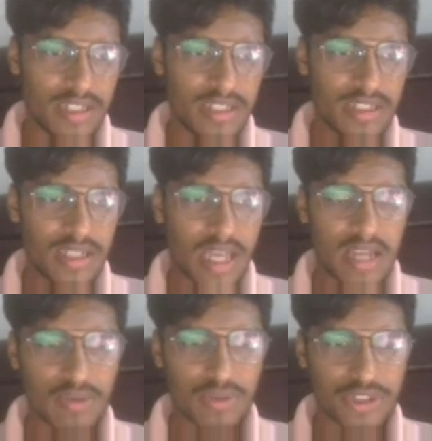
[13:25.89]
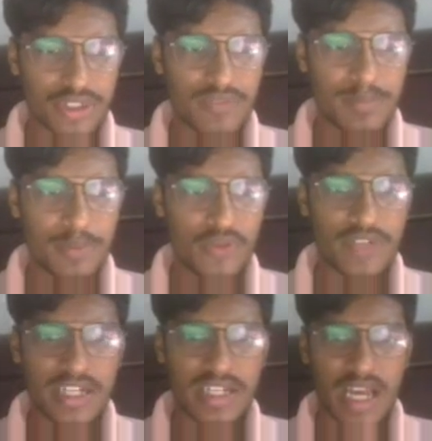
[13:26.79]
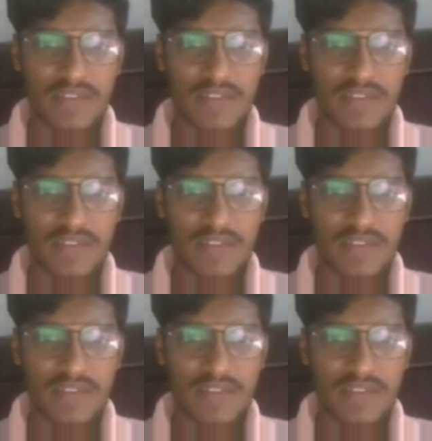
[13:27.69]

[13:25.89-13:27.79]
in our question we prove that